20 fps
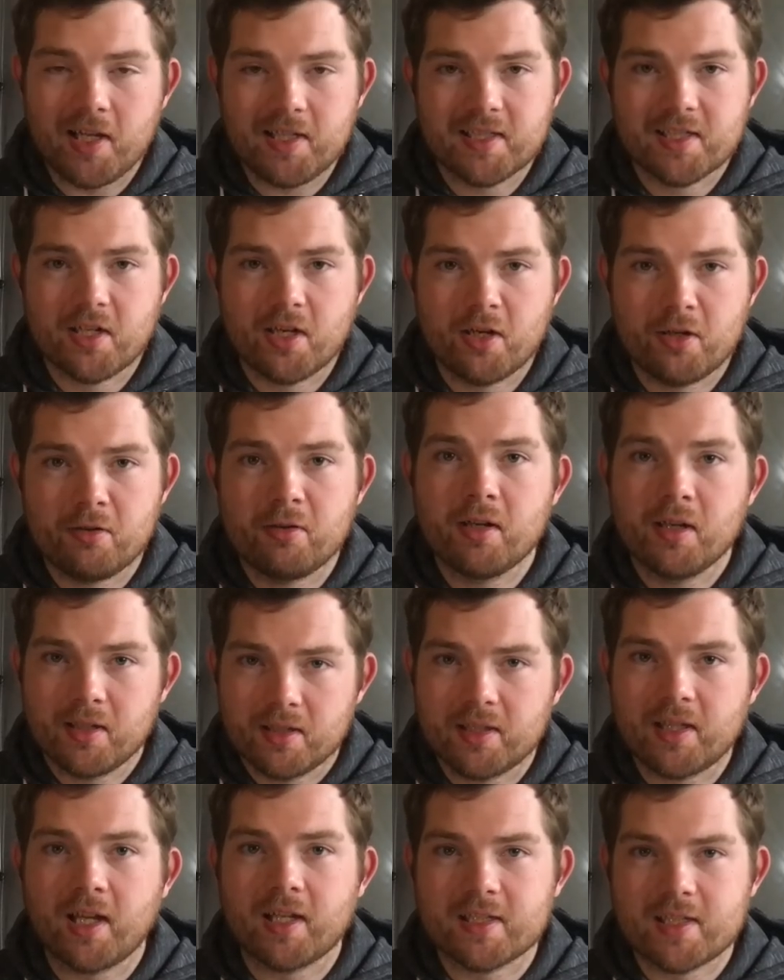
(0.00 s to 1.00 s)
and so
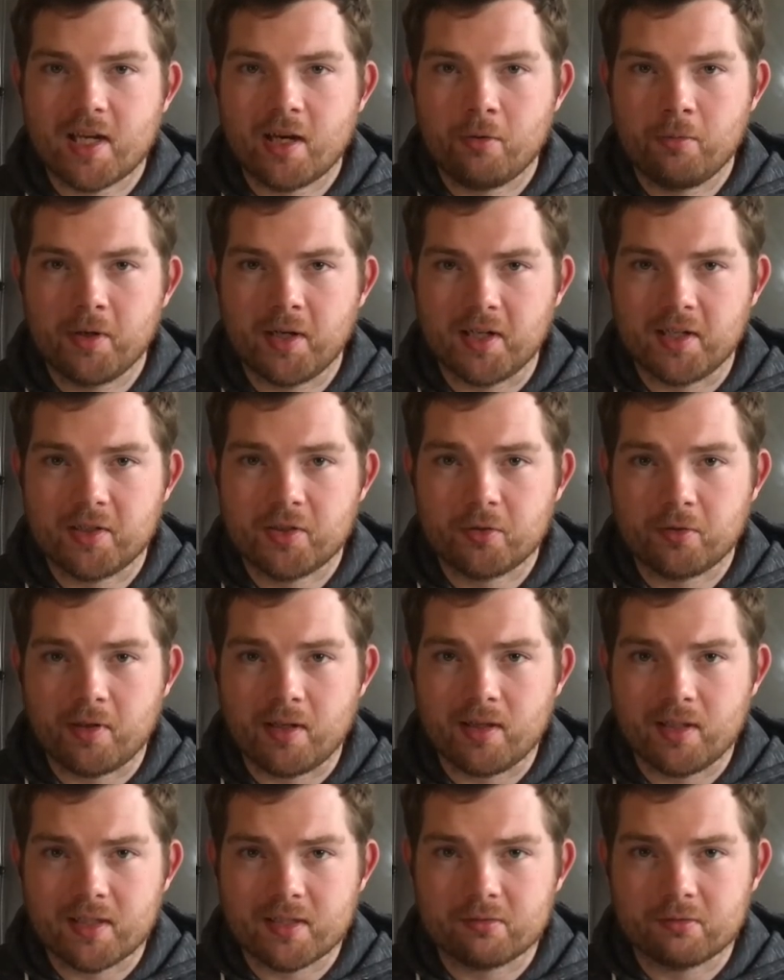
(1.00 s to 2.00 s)
that's how we're going to
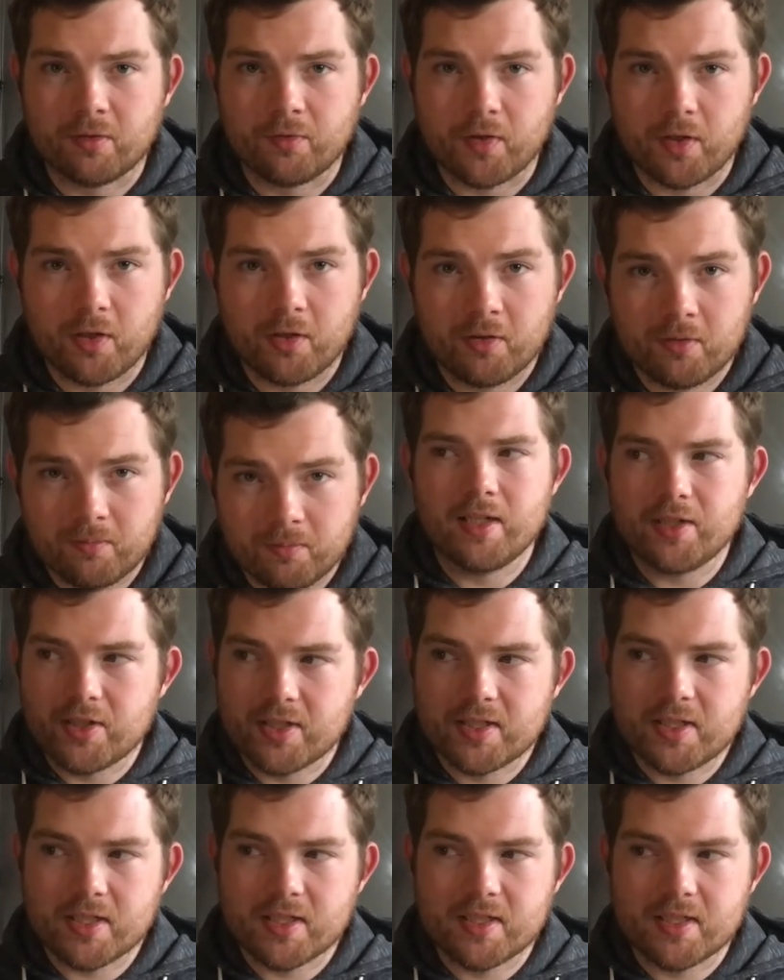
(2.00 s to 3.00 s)
treat this review. It
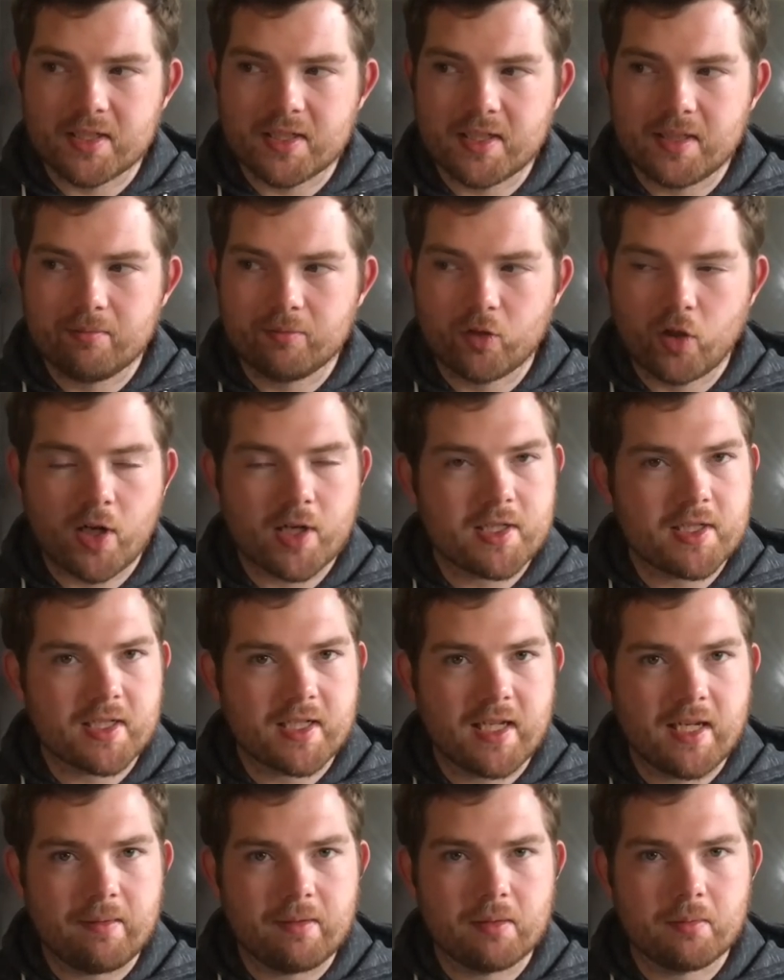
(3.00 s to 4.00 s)
just doesn't seem right to
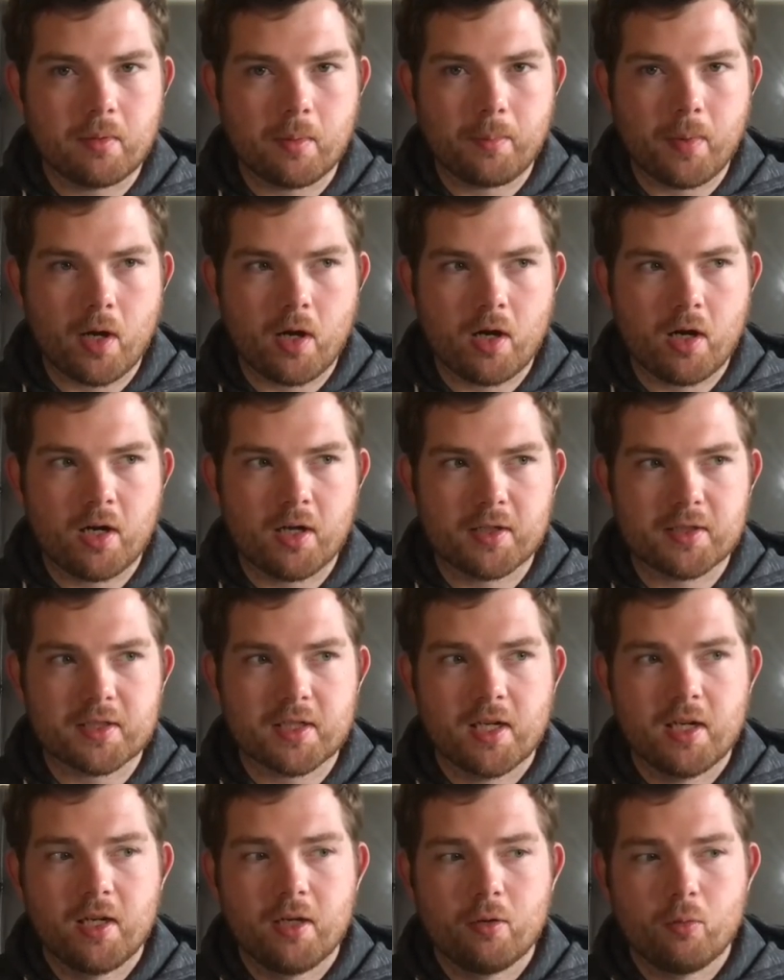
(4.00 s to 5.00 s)
keep them apart
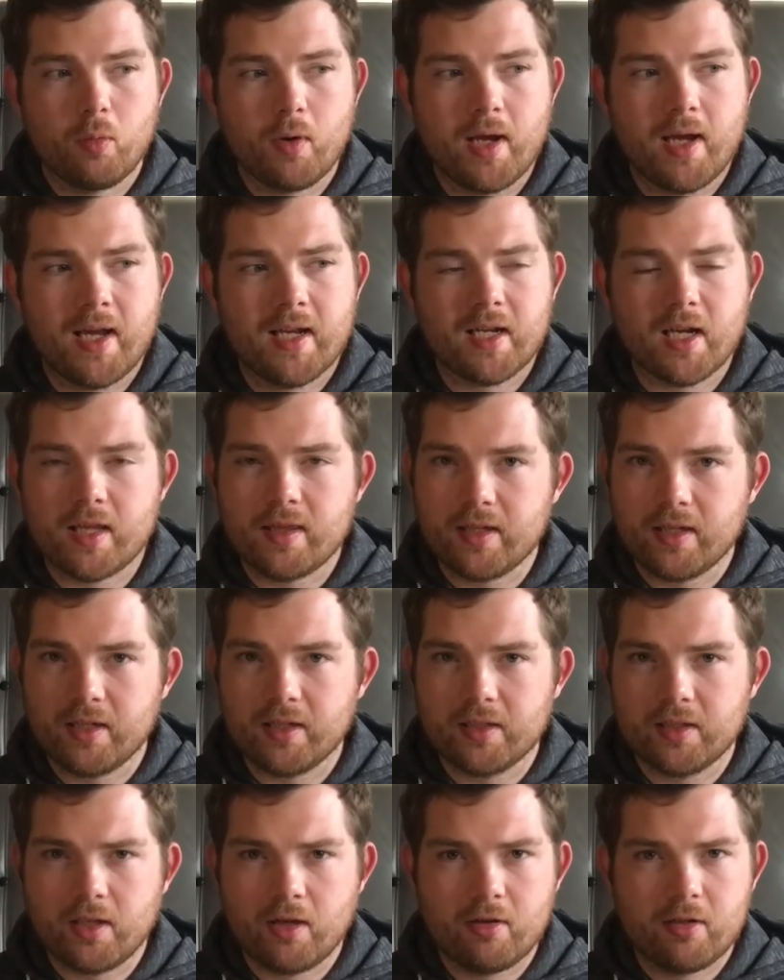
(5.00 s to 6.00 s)
when I
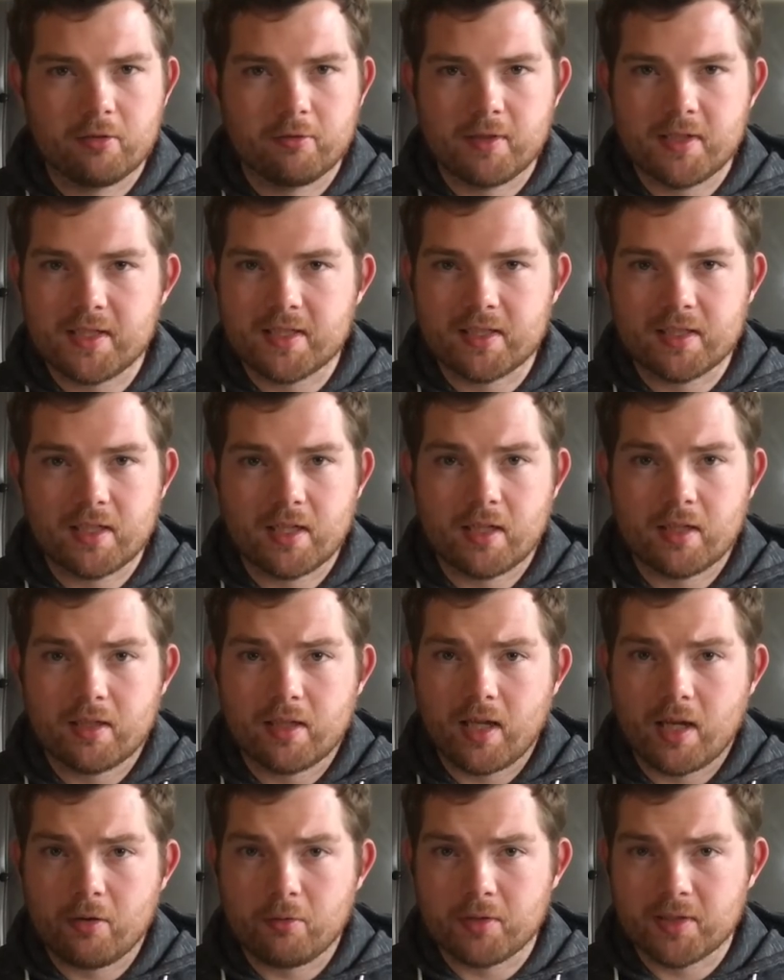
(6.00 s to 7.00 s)
think the only reason
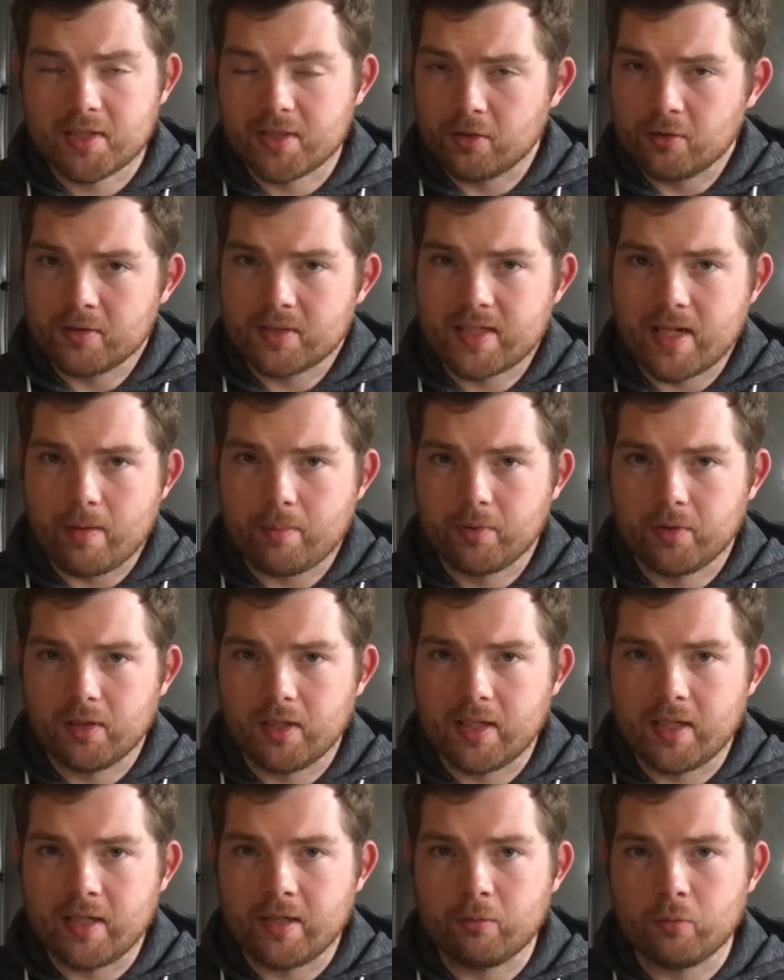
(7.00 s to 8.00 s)
they were sold
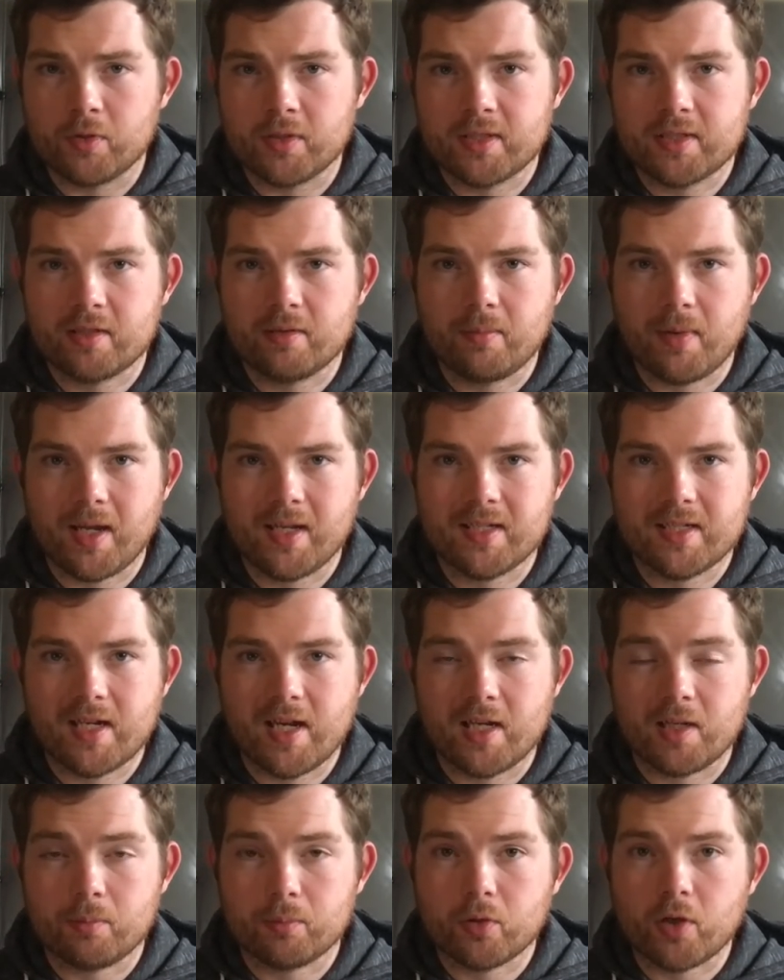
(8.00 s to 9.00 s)
separately was to
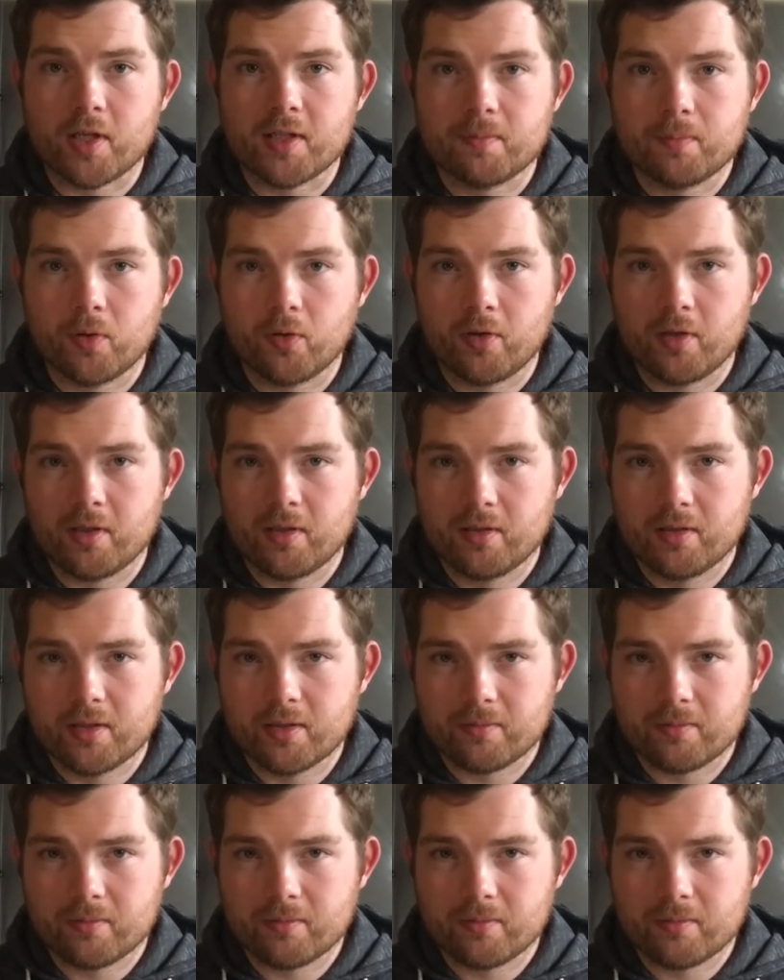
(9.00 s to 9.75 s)
maintain a price point.